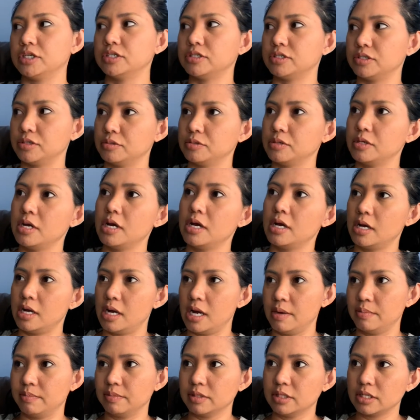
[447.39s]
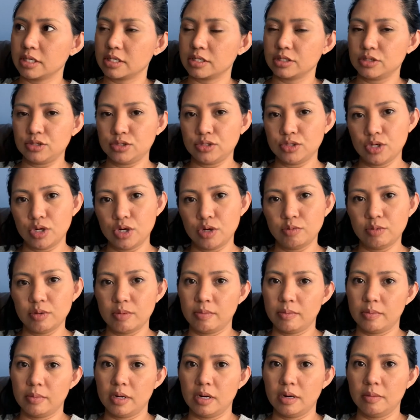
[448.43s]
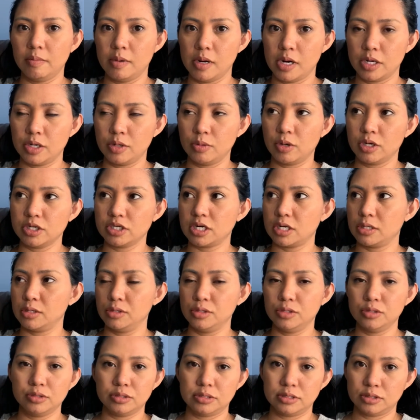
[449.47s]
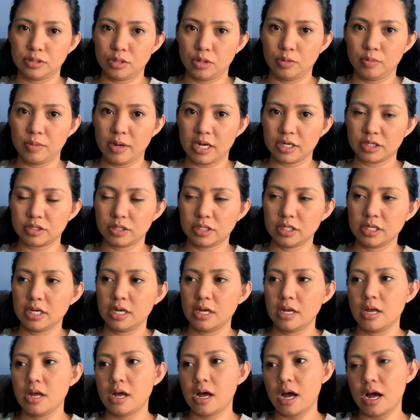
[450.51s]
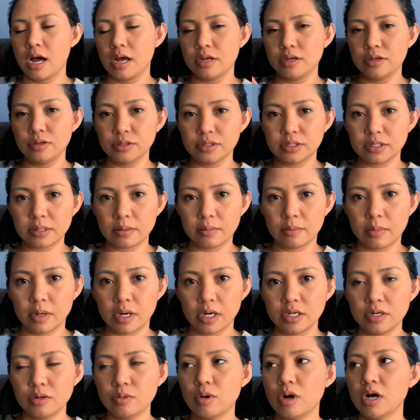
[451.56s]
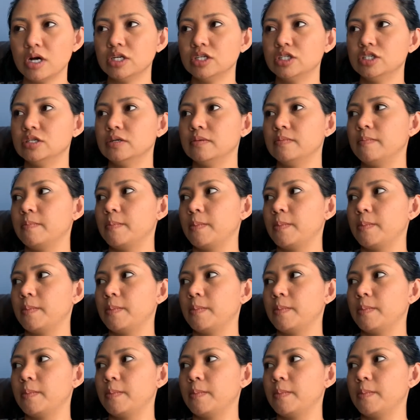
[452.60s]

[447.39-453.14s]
So, I put like a soap, a body wash. I don't use soap, actually. I use a body wash.